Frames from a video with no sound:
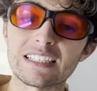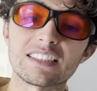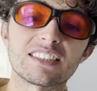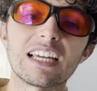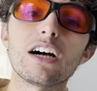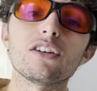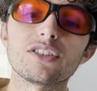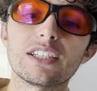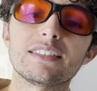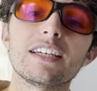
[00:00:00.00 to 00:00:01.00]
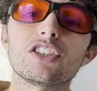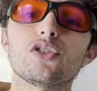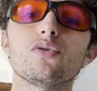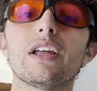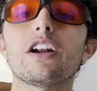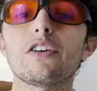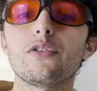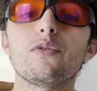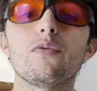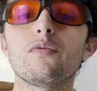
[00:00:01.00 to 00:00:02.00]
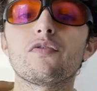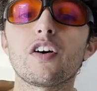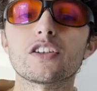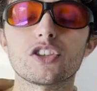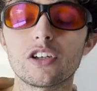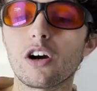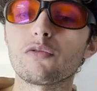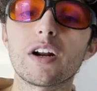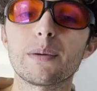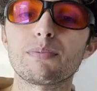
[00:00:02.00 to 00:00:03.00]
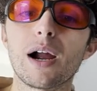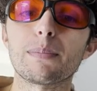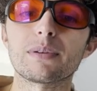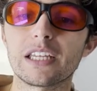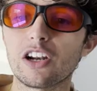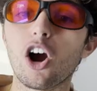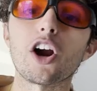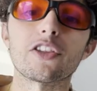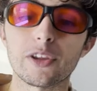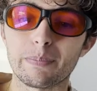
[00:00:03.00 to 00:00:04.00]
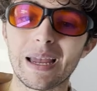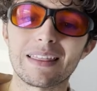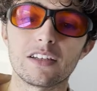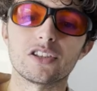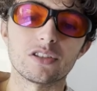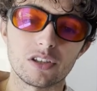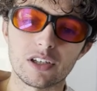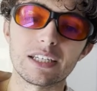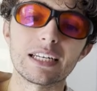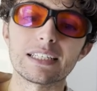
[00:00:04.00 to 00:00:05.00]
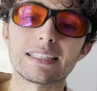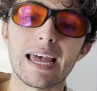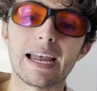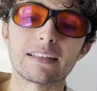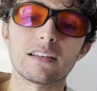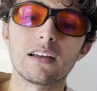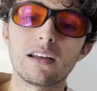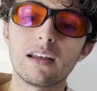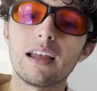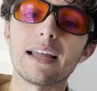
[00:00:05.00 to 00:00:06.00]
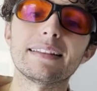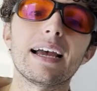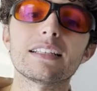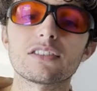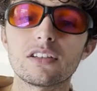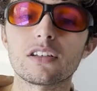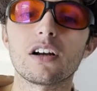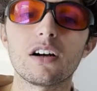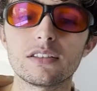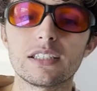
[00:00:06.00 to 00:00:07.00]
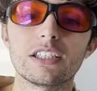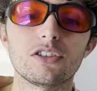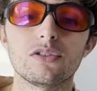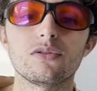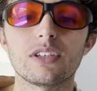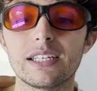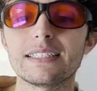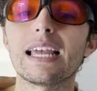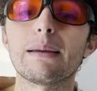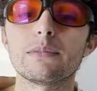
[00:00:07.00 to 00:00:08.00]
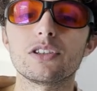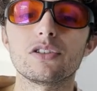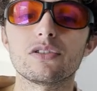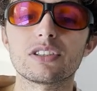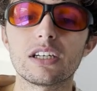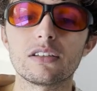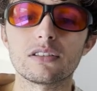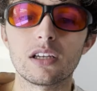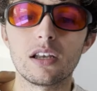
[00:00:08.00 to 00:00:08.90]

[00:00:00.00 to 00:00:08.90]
Cells and tissue that are functioning already properly and aren't the pathogens are going to get attacked. And that's going to cause issues and damage in your cells.